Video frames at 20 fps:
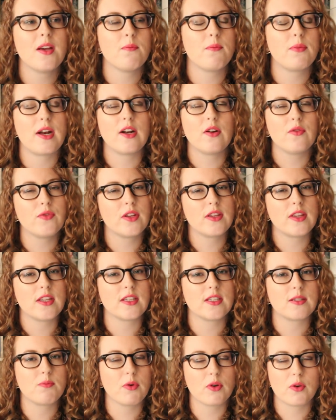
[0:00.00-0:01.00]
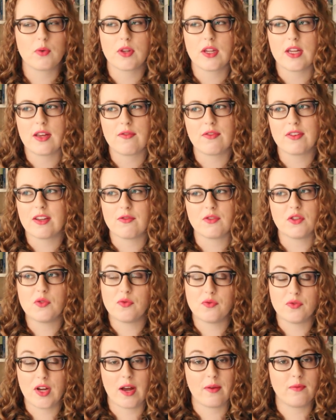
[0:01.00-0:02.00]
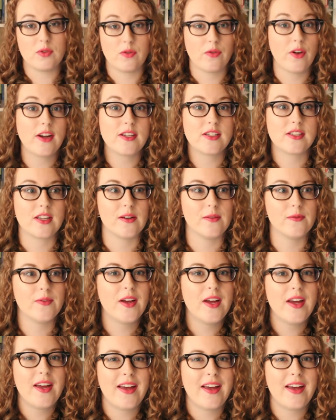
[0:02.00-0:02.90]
but I don't think that this book really even gives you time to face them,